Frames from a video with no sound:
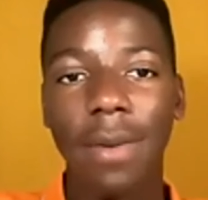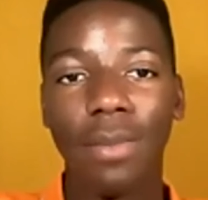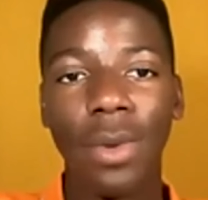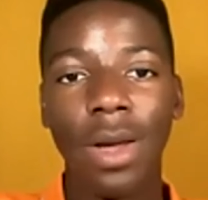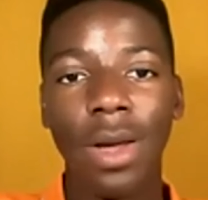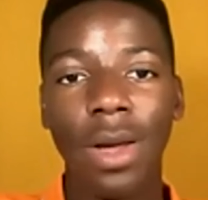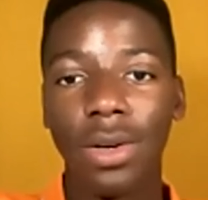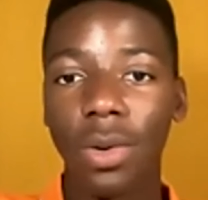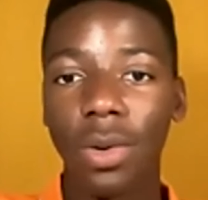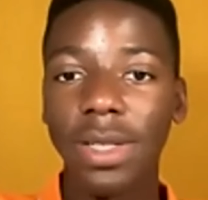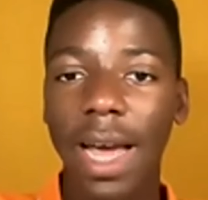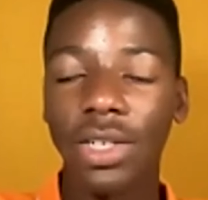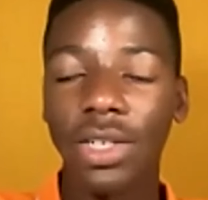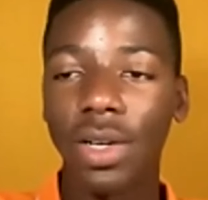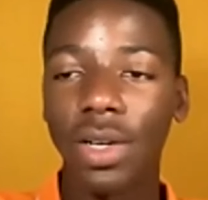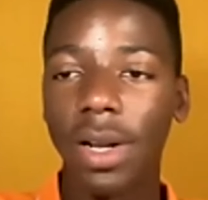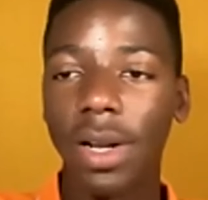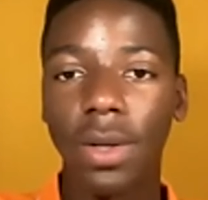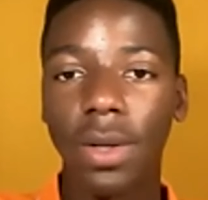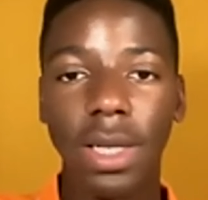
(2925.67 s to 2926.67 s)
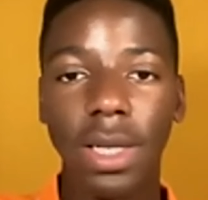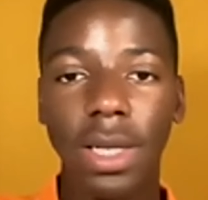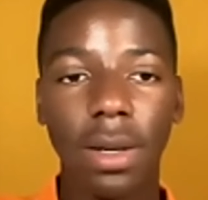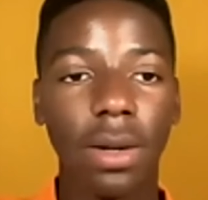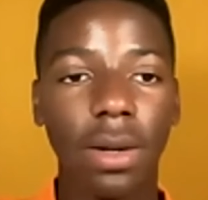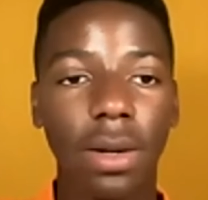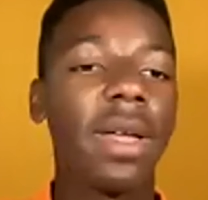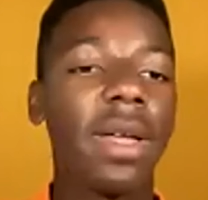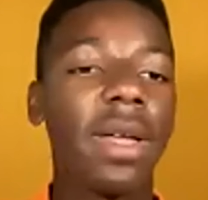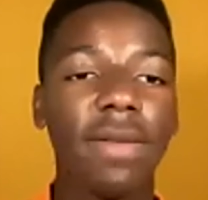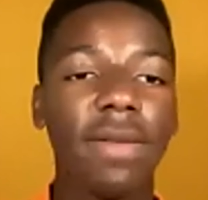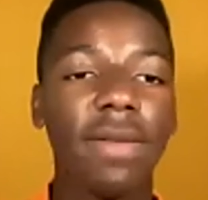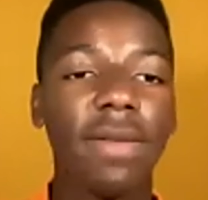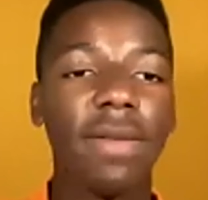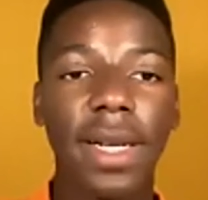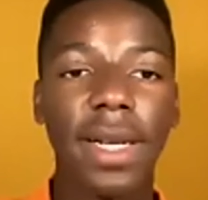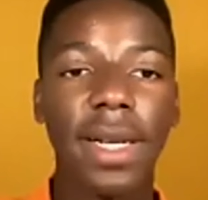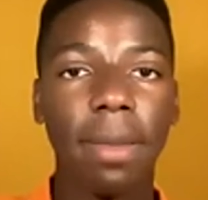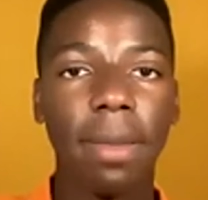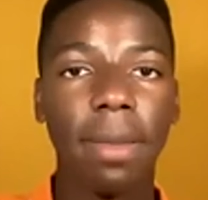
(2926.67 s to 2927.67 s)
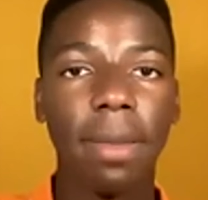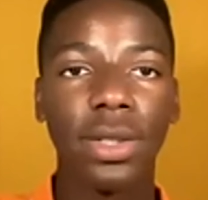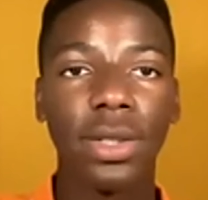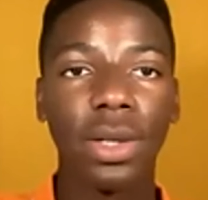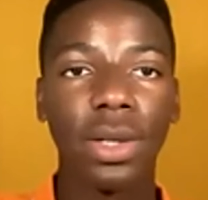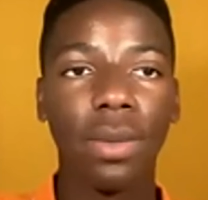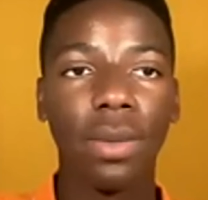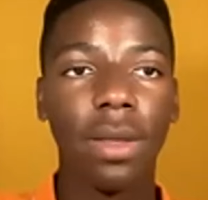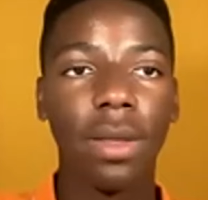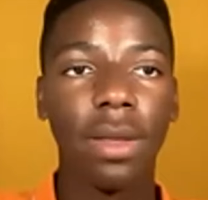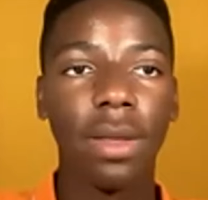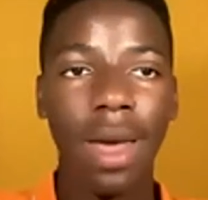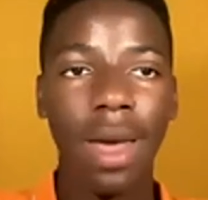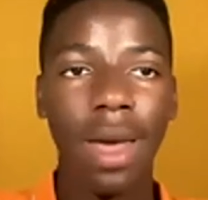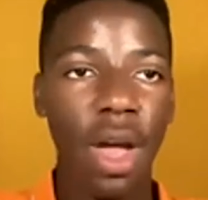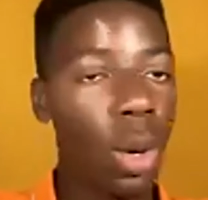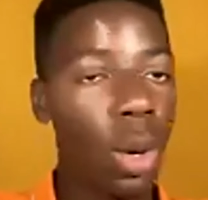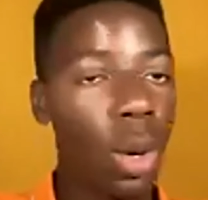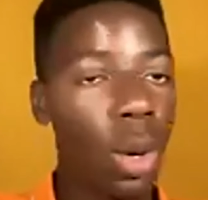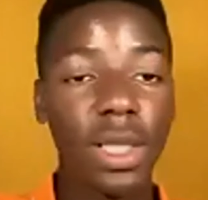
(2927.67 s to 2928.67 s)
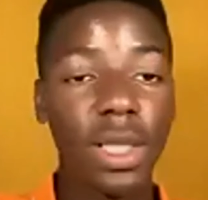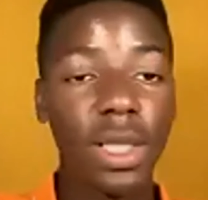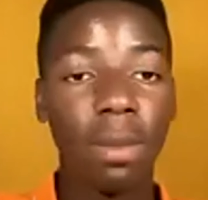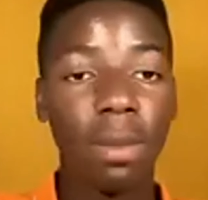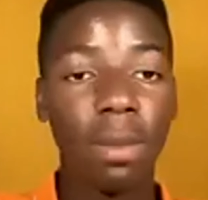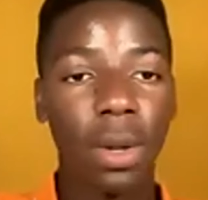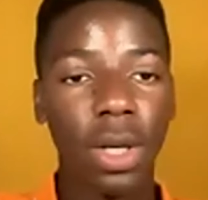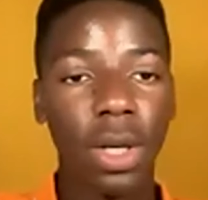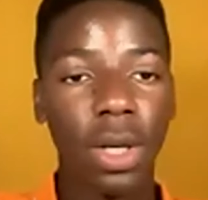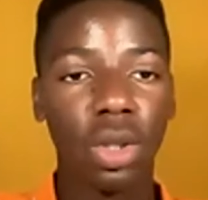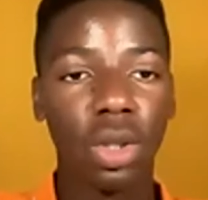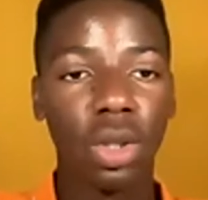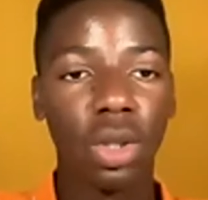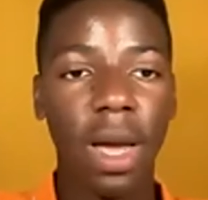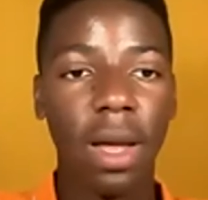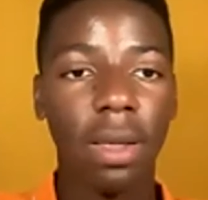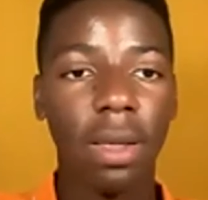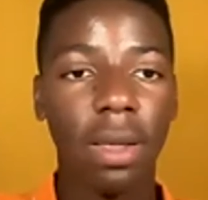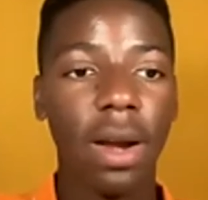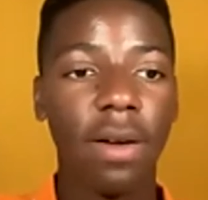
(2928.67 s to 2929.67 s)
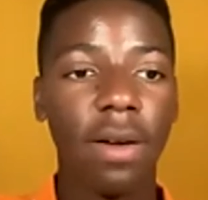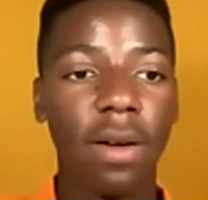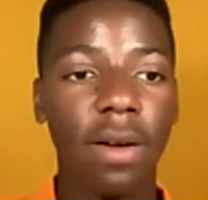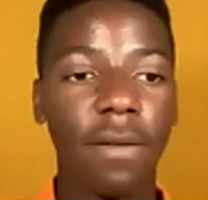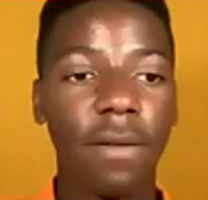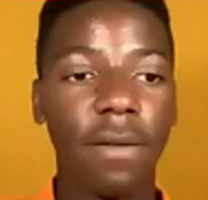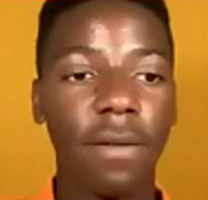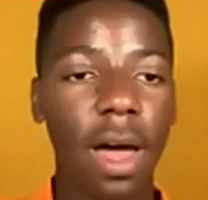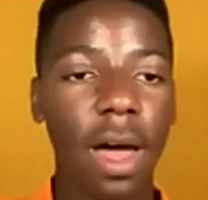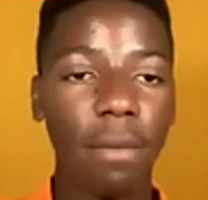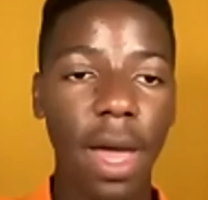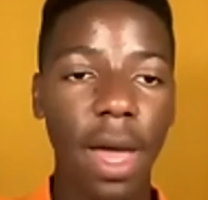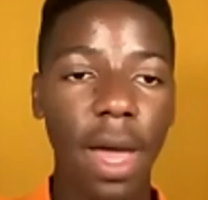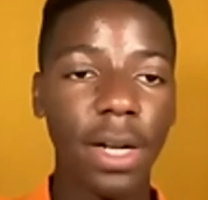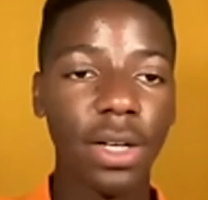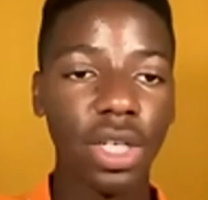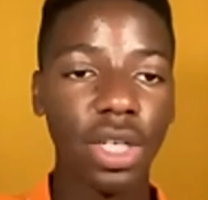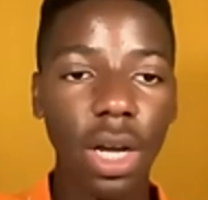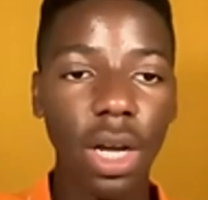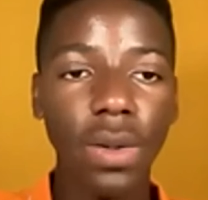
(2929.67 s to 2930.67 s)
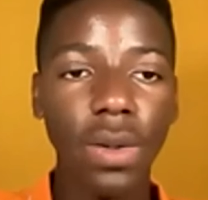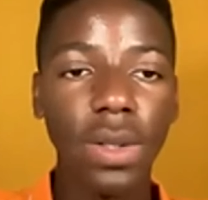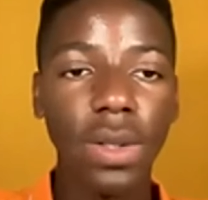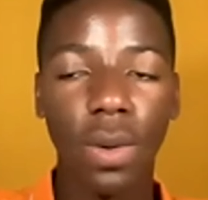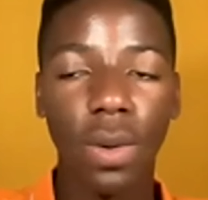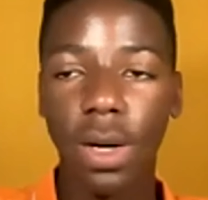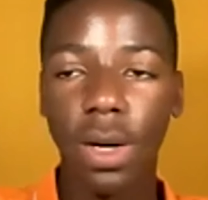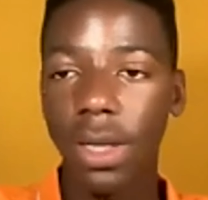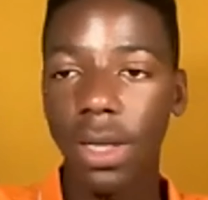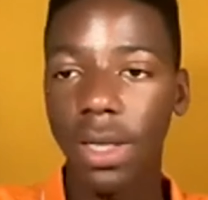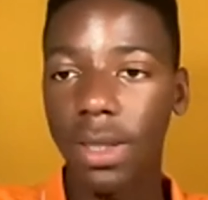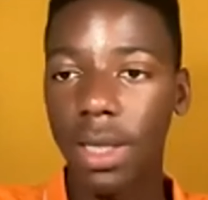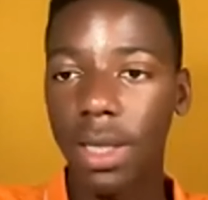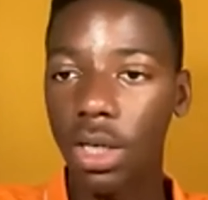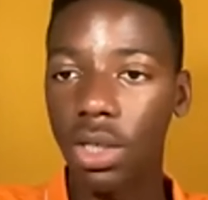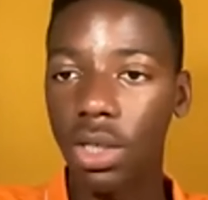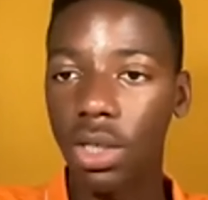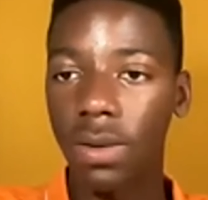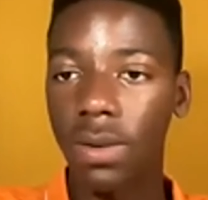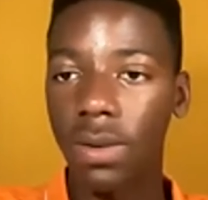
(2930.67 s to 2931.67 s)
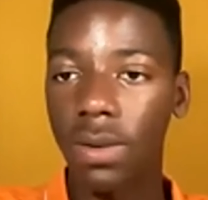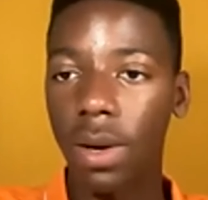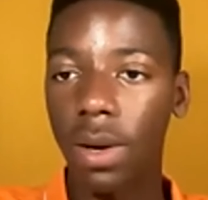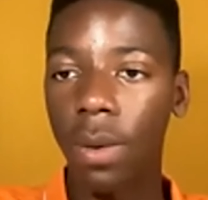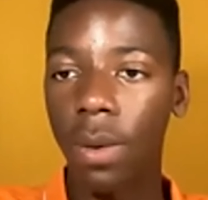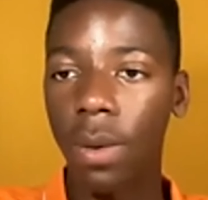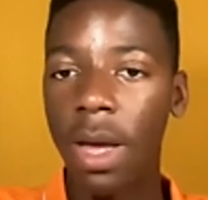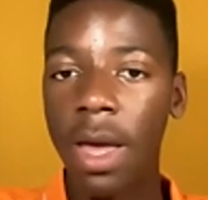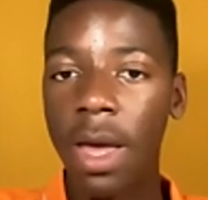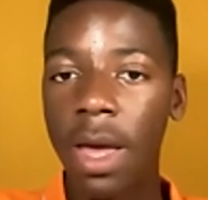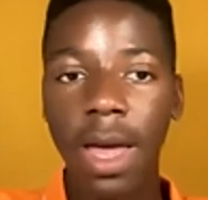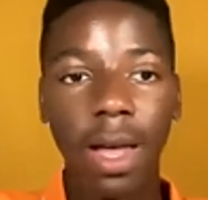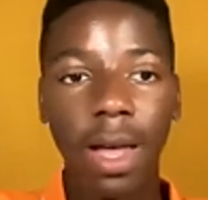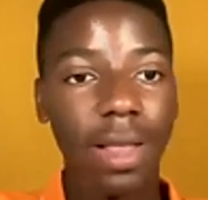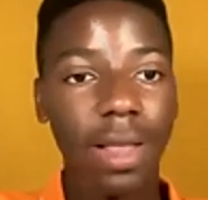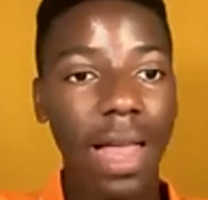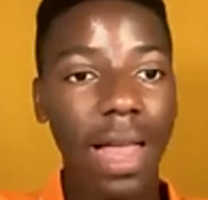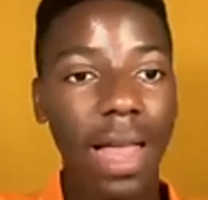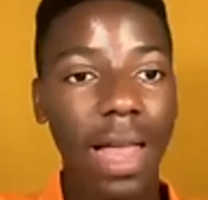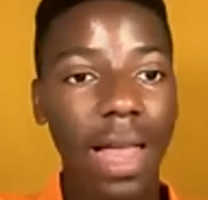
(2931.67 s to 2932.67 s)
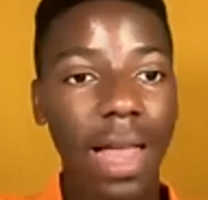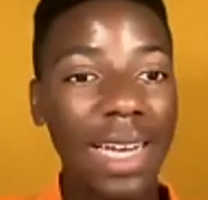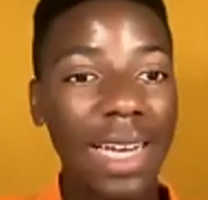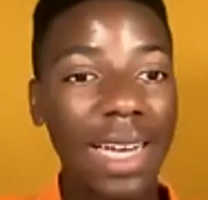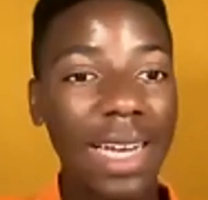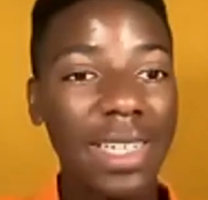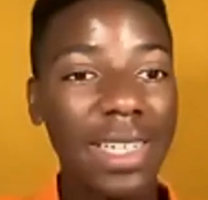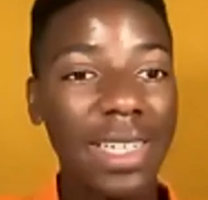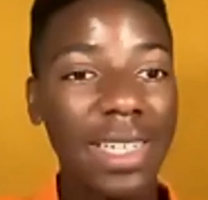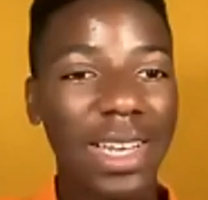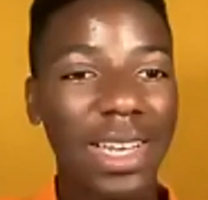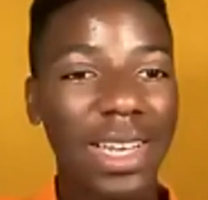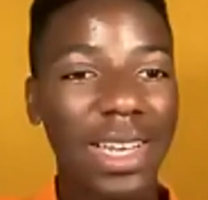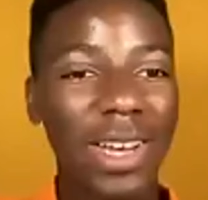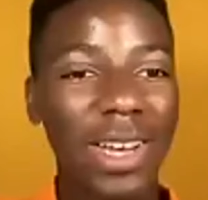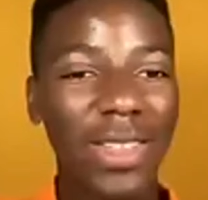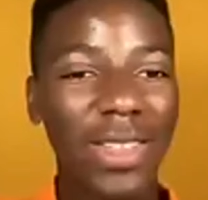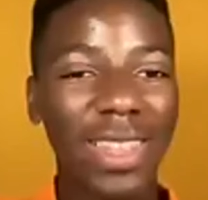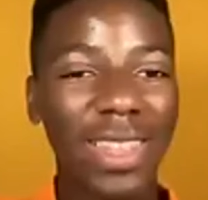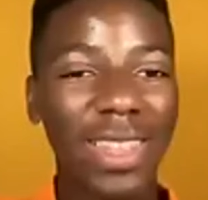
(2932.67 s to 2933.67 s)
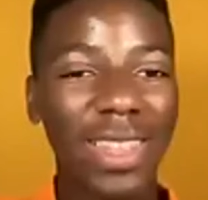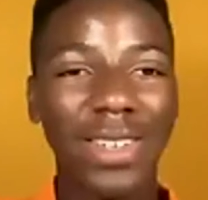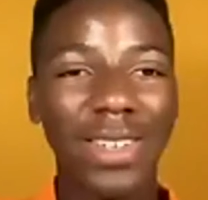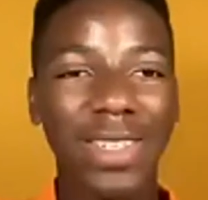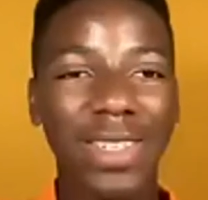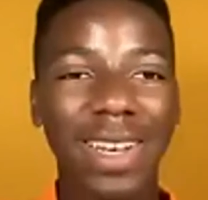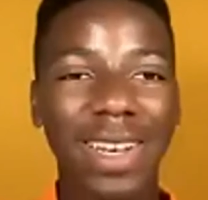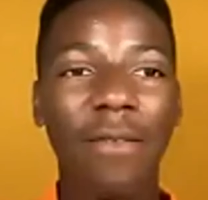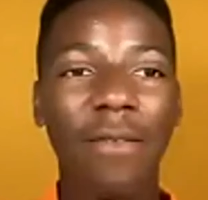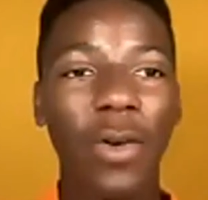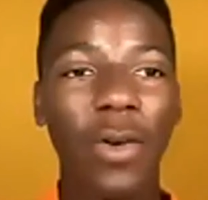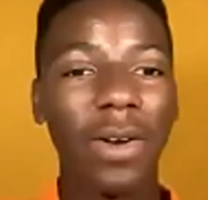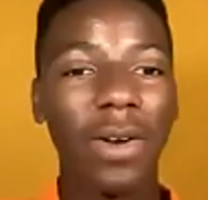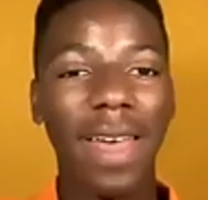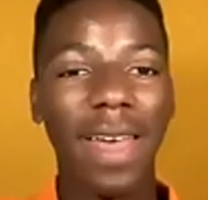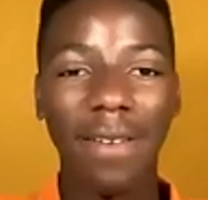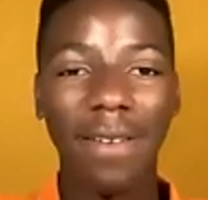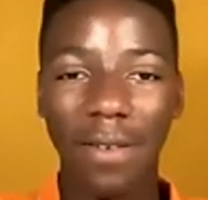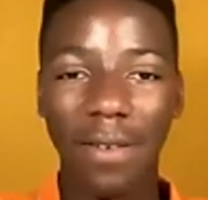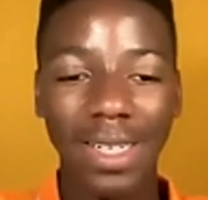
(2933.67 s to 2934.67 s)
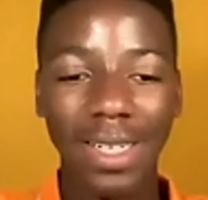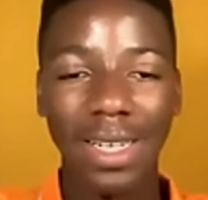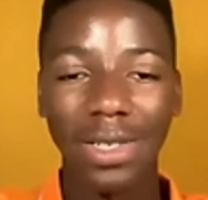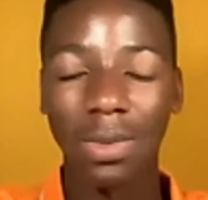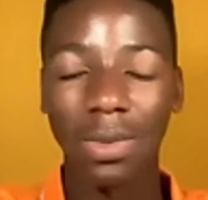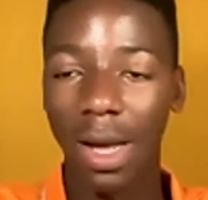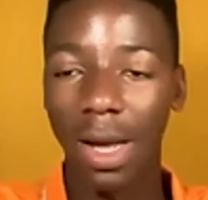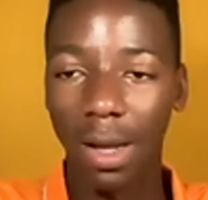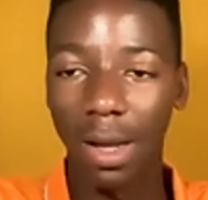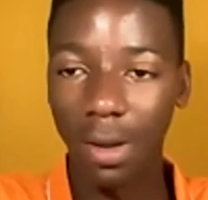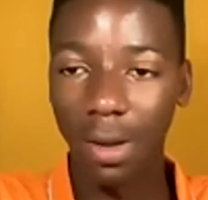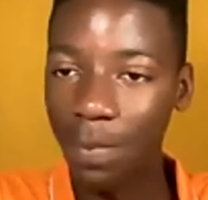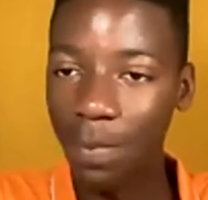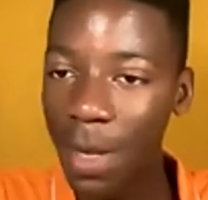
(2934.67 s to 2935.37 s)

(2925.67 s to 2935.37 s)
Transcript: And I think we're seeing a good bit of that, especially with recent push by a lot of um, NGOs and organizations. So glad to hear that there's an effort on that front as well.